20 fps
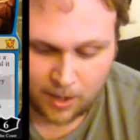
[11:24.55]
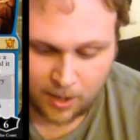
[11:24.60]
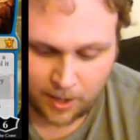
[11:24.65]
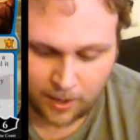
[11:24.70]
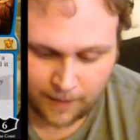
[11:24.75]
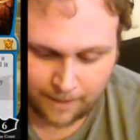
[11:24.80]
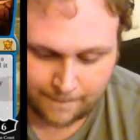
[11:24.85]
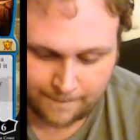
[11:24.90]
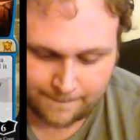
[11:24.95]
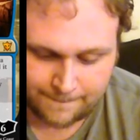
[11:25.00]

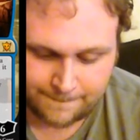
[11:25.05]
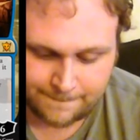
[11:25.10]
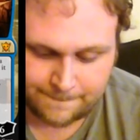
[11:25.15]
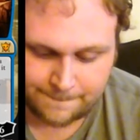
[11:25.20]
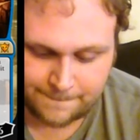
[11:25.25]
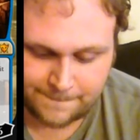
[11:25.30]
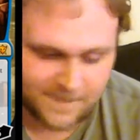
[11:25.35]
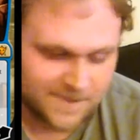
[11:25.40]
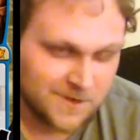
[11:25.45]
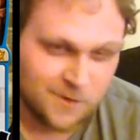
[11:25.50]

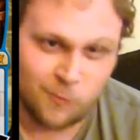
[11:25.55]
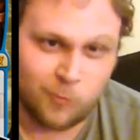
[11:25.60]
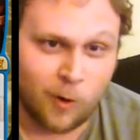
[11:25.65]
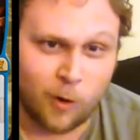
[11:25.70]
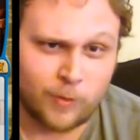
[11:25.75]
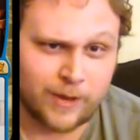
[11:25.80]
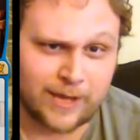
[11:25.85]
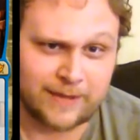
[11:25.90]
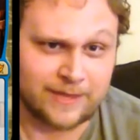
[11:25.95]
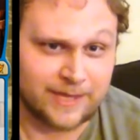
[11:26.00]
You
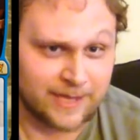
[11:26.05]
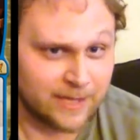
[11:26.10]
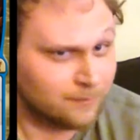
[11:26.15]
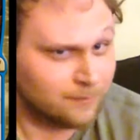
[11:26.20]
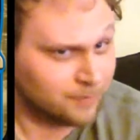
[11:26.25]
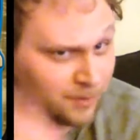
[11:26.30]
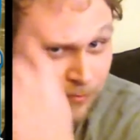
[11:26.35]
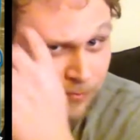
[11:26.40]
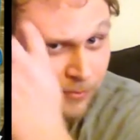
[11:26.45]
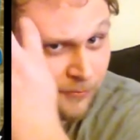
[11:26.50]
won't get the
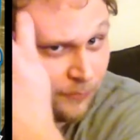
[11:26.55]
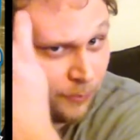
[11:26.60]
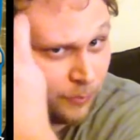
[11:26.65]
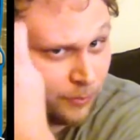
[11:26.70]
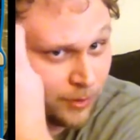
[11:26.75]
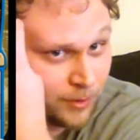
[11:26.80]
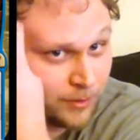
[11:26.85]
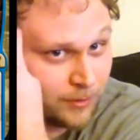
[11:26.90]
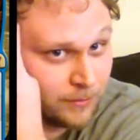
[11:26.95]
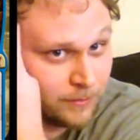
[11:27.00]
emblem
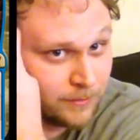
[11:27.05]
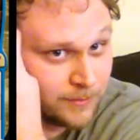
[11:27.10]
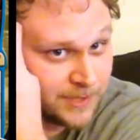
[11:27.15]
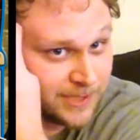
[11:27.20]
before